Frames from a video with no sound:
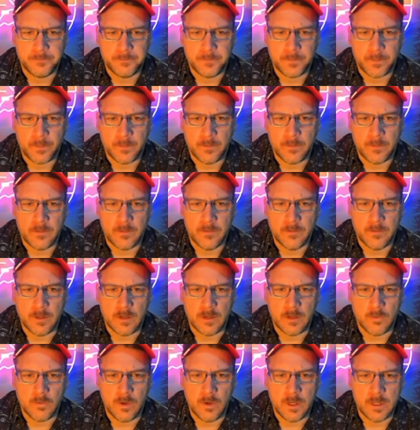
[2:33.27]
there
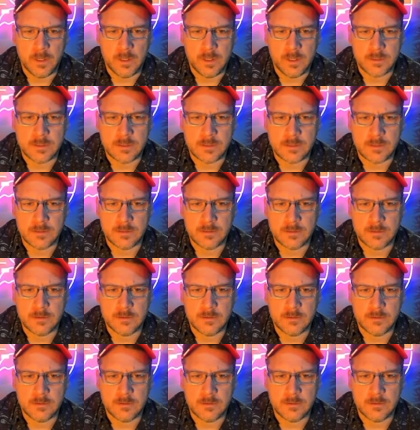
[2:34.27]
was
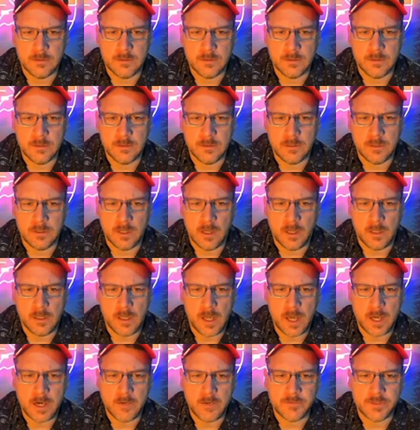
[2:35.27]
a lot
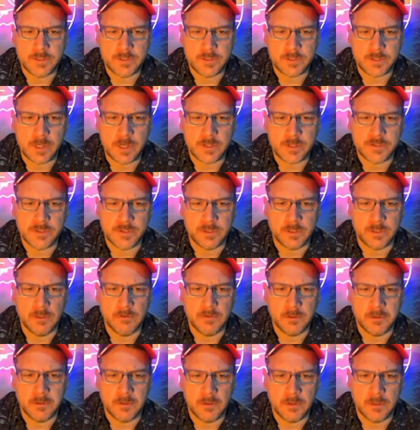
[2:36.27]
of discussion going
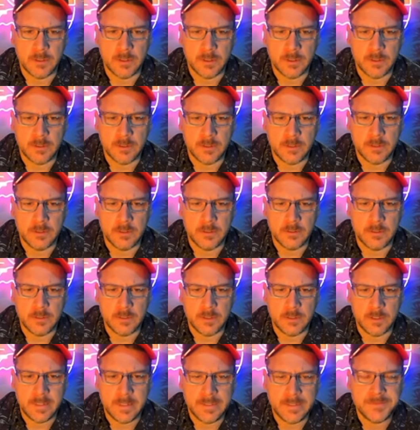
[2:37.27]
on
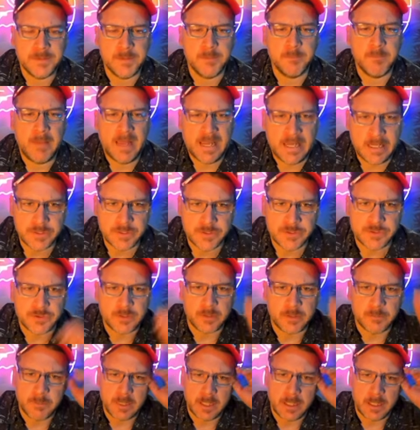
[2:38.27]
in the mainstream
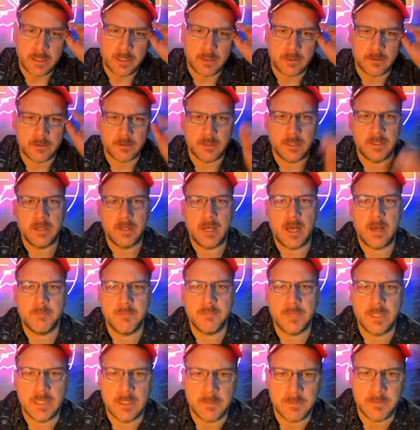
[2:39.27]
media. Okay, not
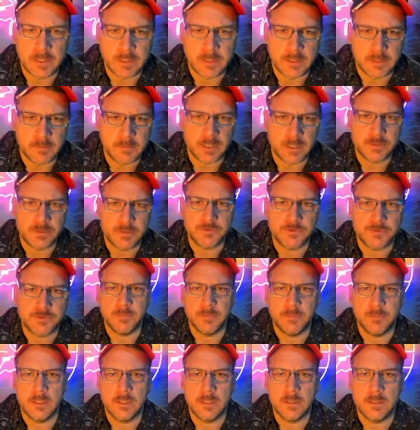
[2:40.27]
me, but in the mainstream
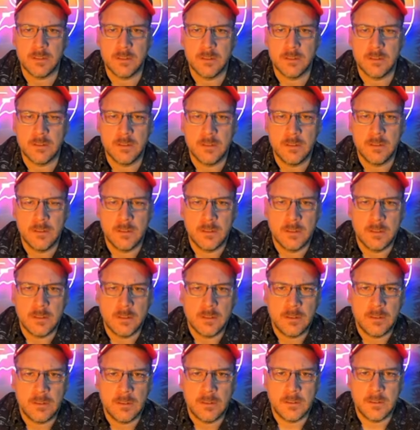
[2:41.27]
media.
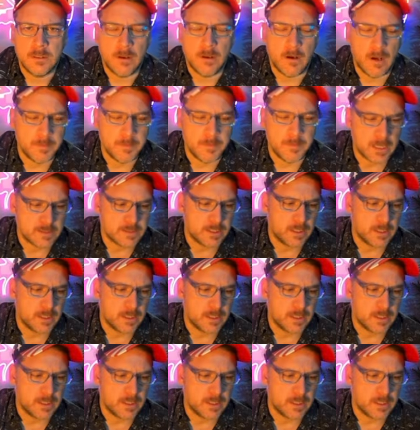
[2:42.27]
Now, I'm not saying it's